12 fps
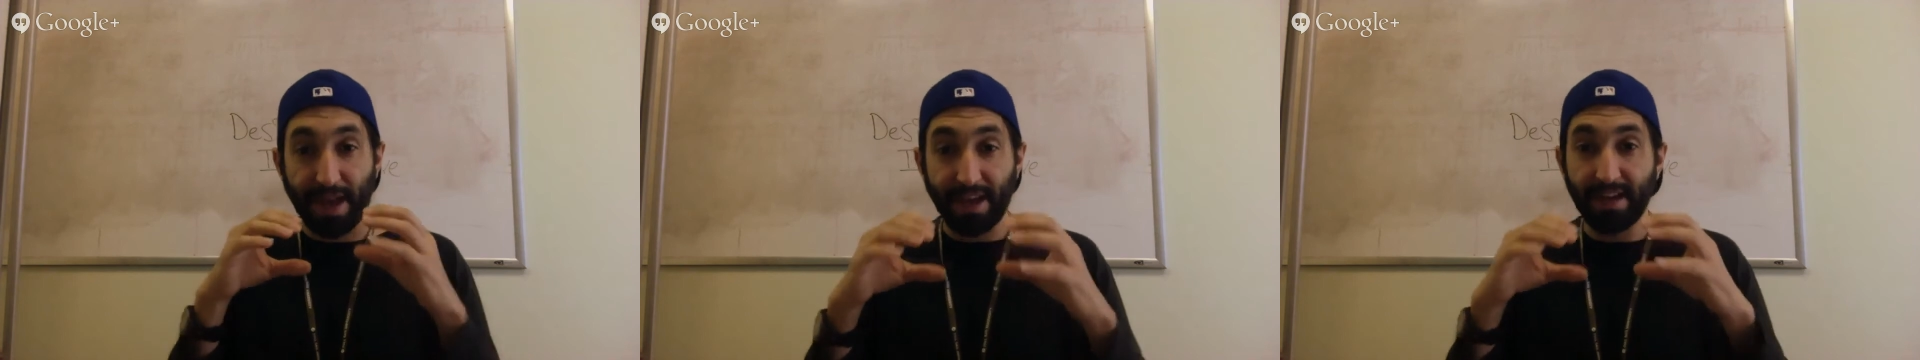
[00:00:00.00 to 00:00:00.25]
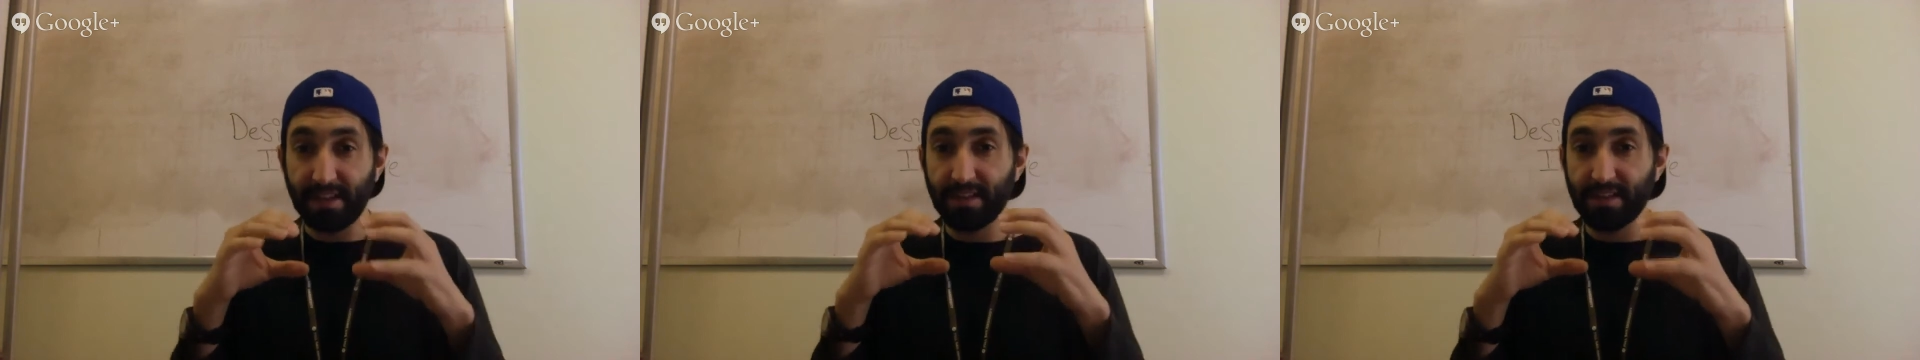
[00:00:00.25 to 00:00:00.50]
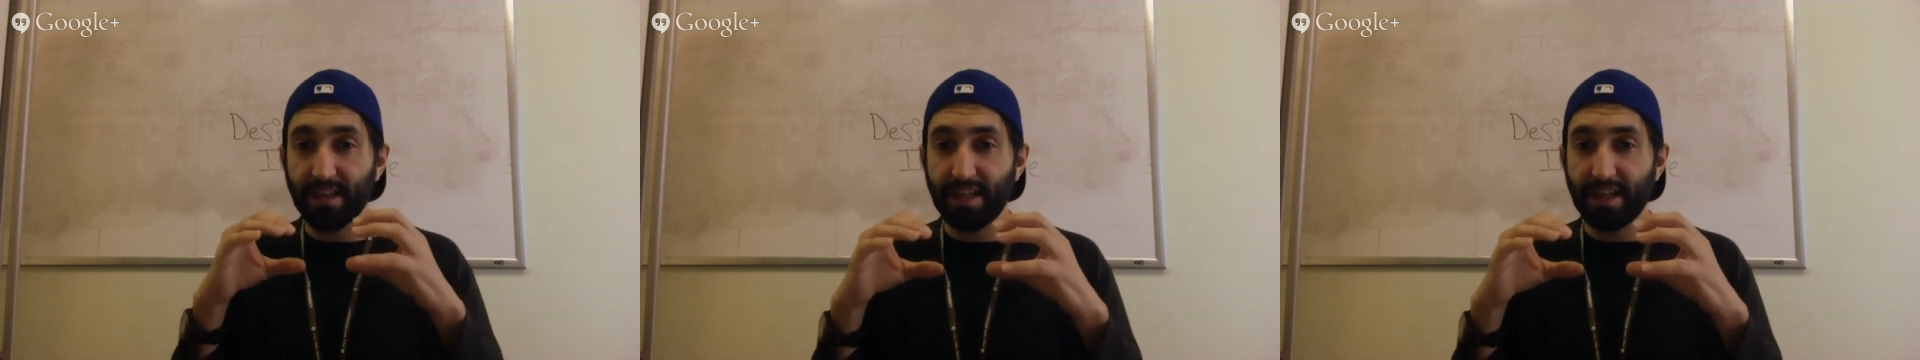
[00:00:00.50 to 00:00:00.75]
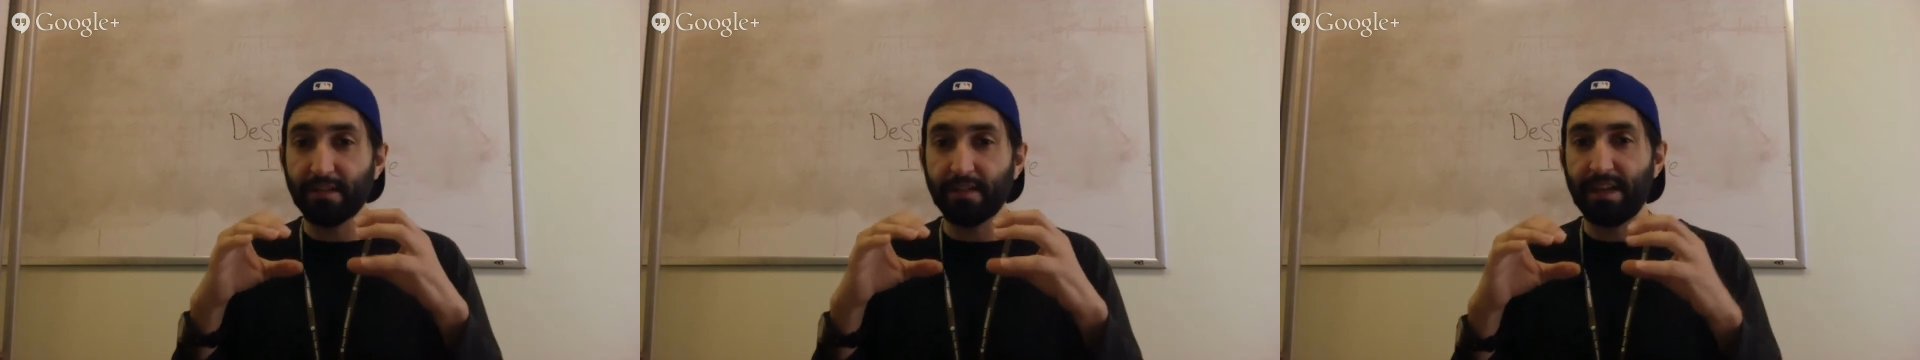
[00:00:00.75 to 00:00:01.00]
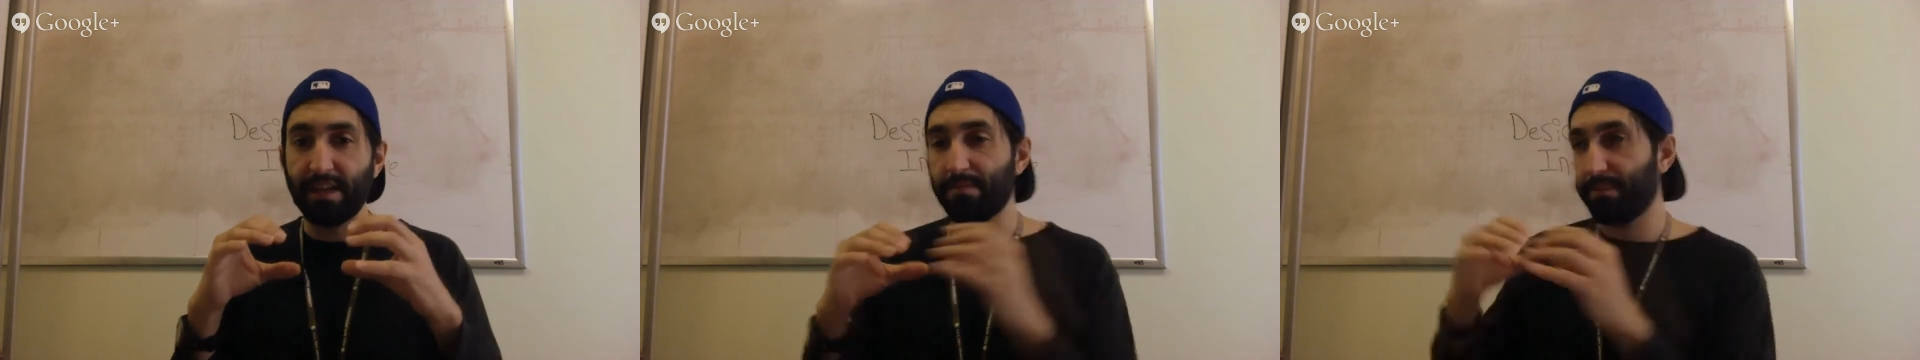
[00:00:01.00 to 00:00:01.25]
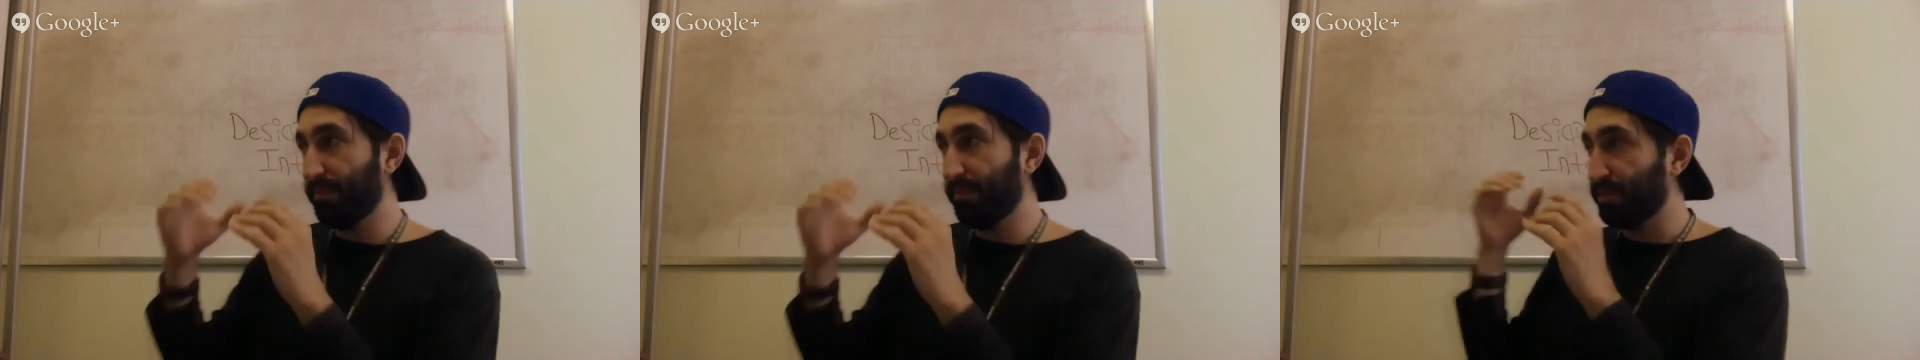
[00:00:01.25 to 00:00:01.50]
that is
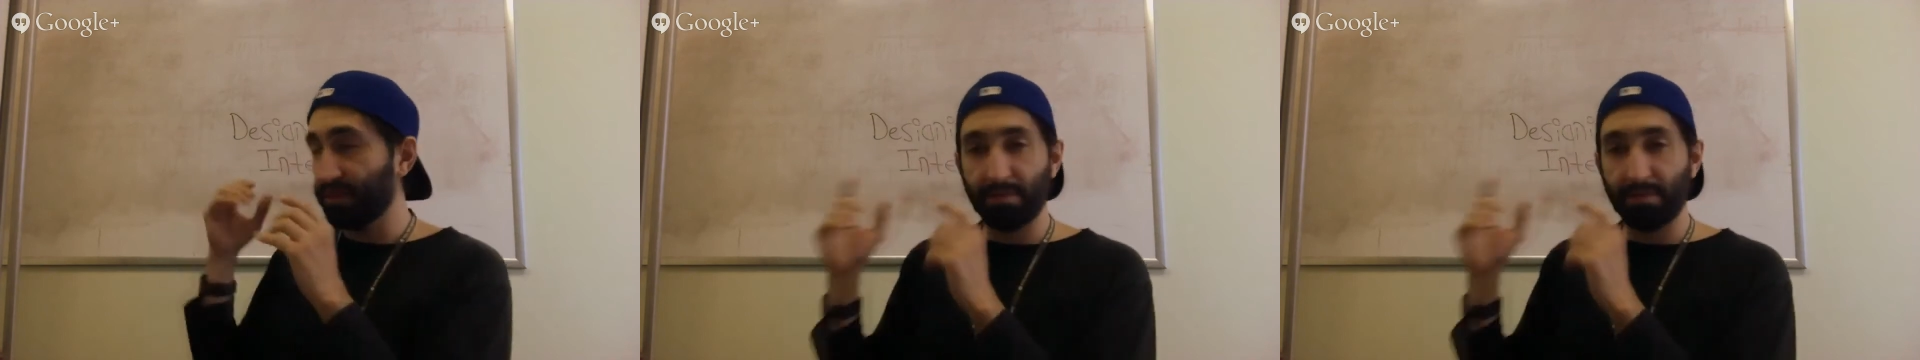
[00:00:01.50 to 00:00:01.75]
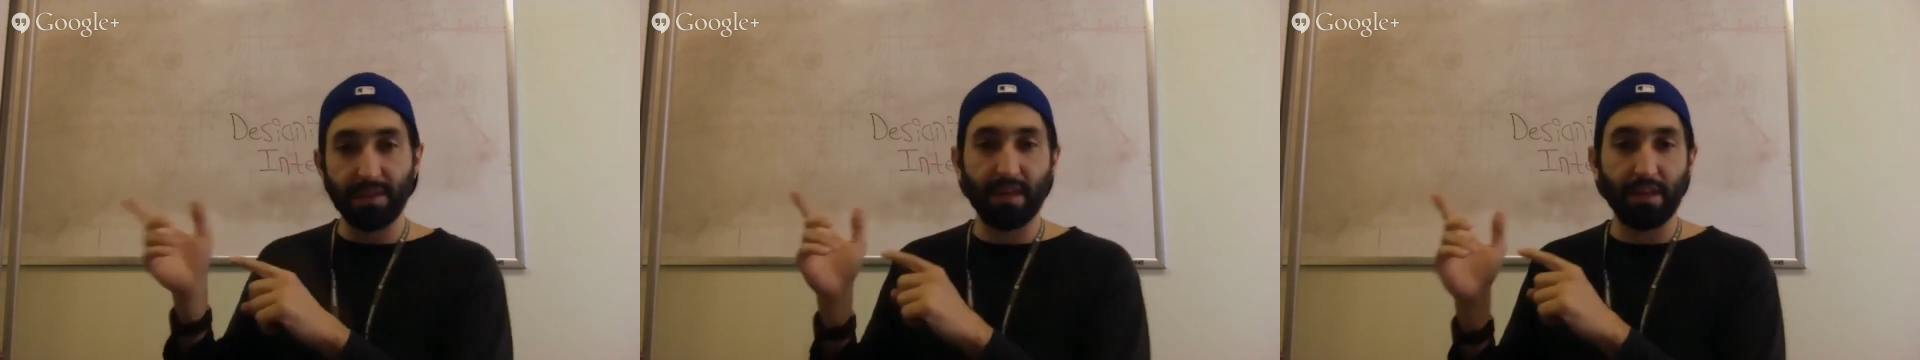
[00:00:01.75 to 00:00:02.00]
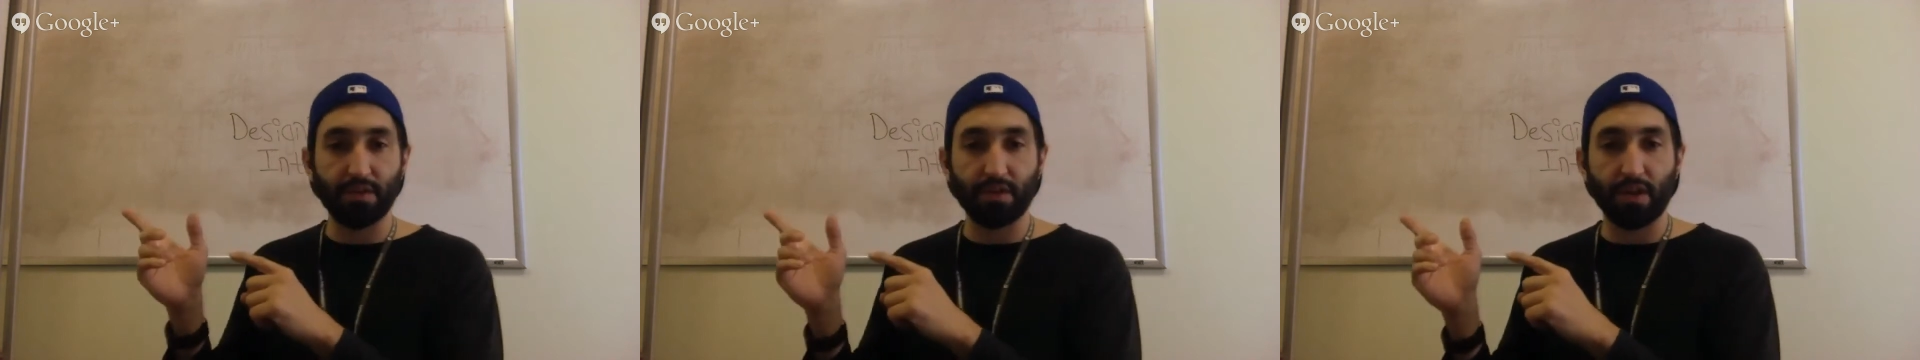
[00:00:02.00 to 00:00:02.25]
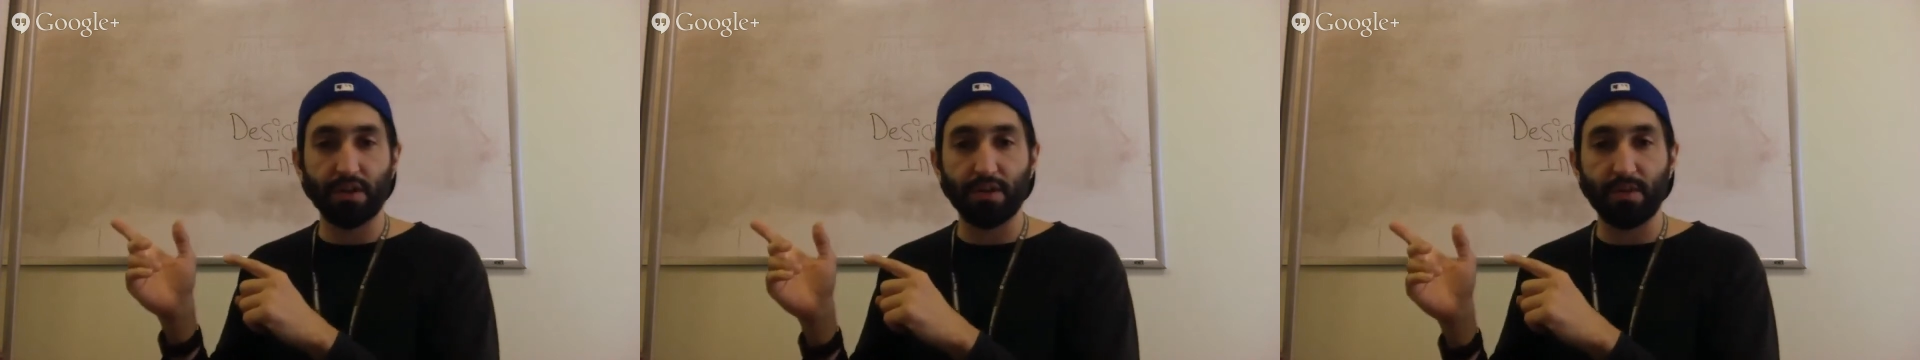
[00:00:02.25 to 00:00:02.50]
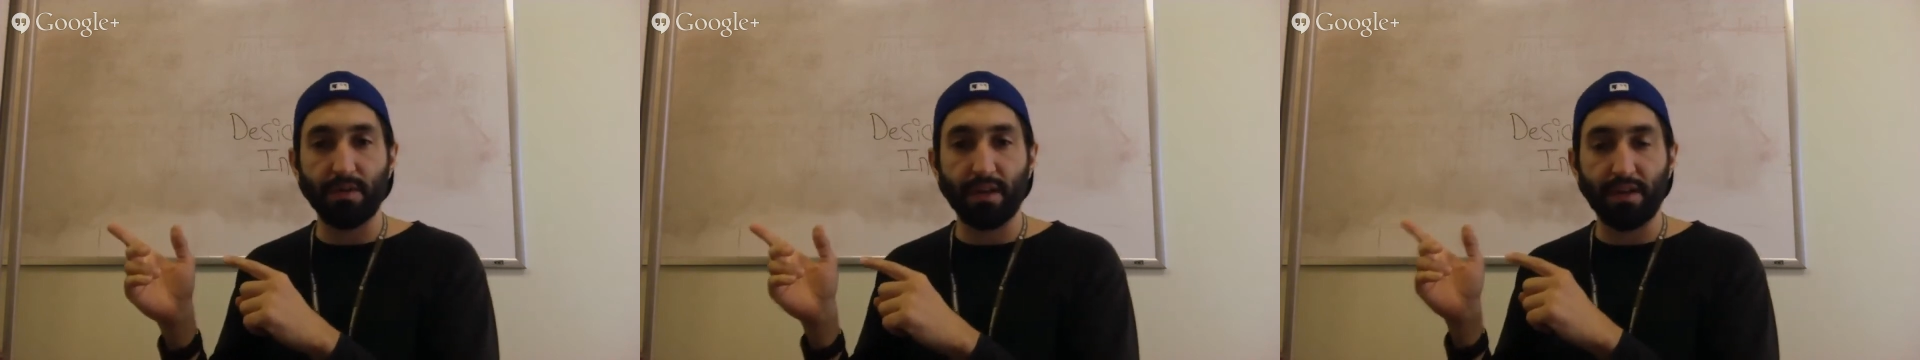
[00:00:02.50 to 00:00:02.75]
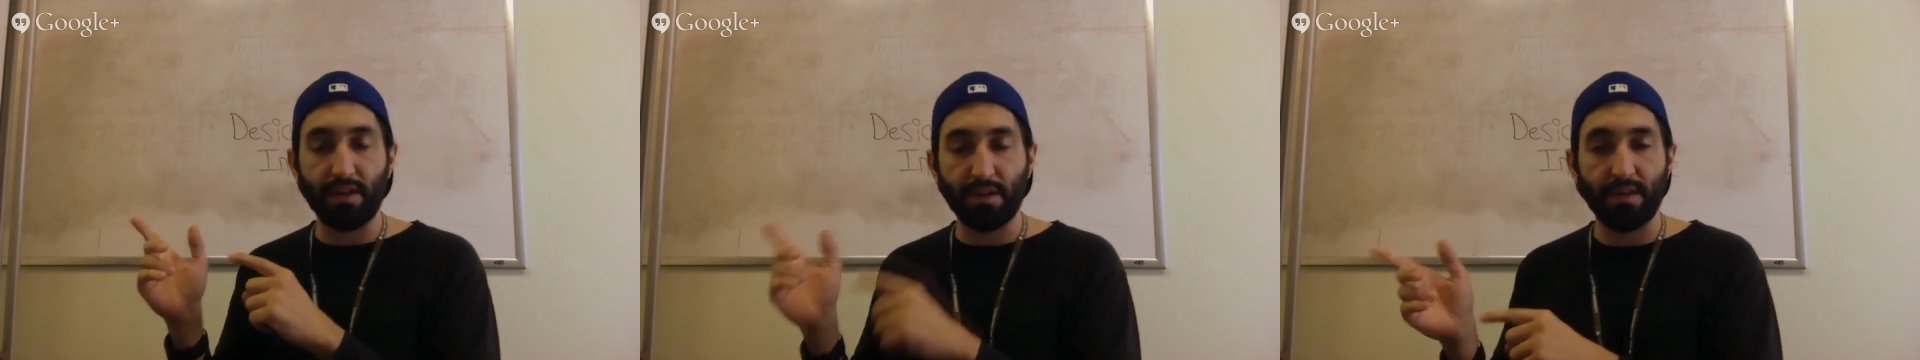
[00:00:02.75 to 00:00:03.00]
literally something that you start
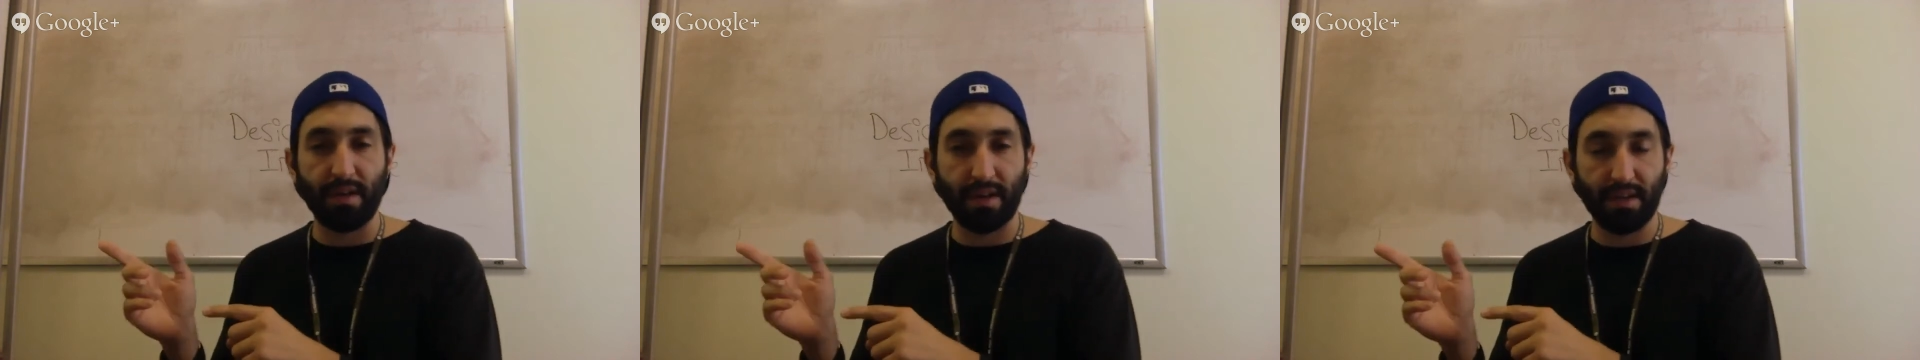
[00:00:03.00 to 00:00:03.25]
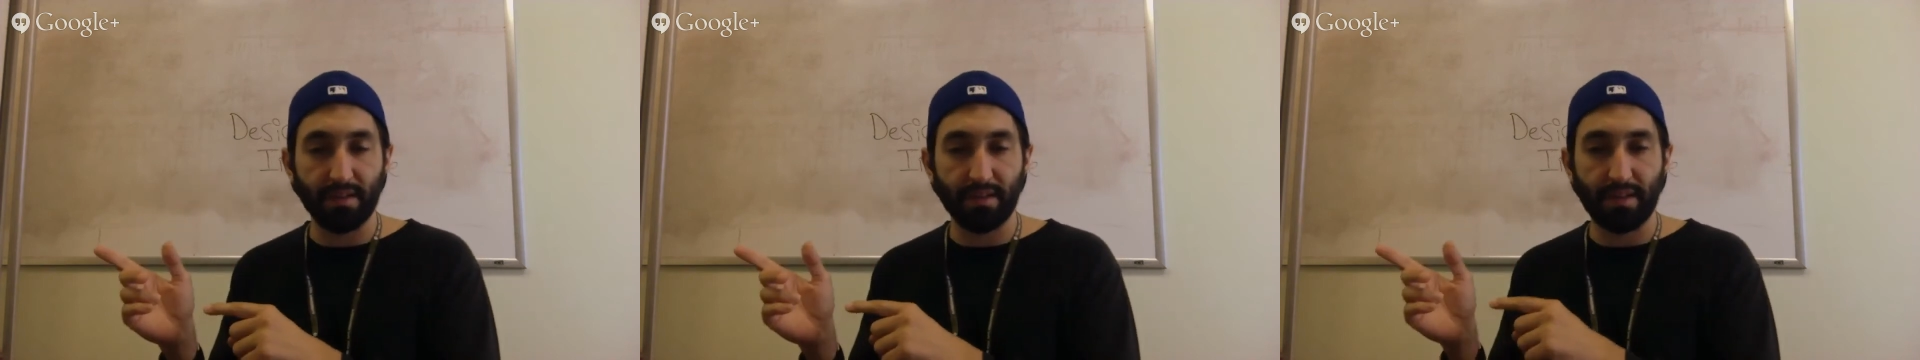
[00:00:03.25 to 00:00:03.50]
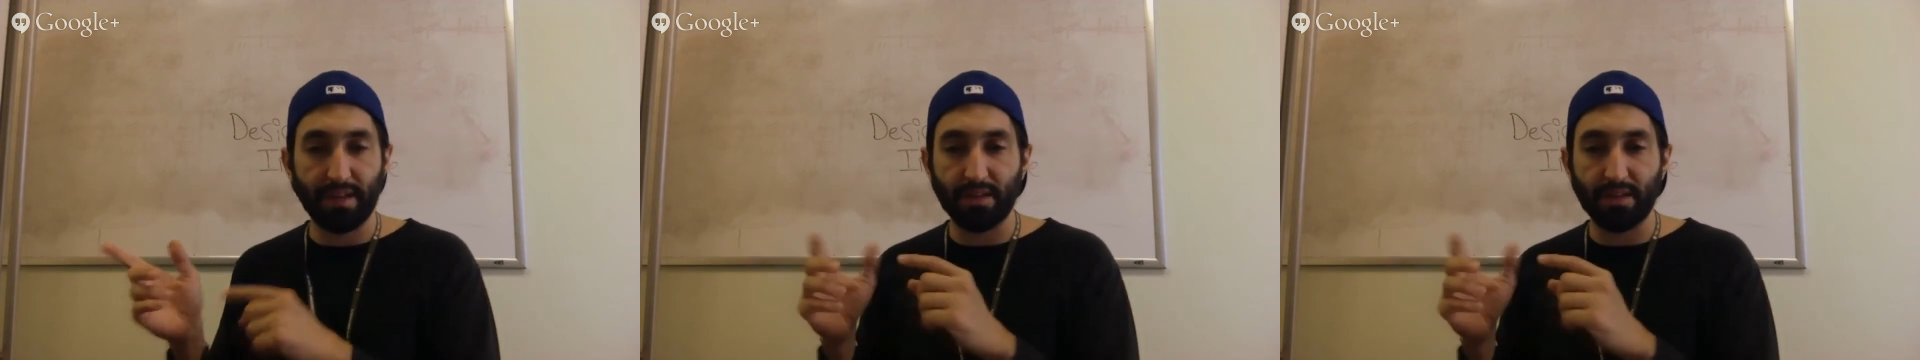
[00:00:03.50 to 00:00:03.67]
doing in Unity.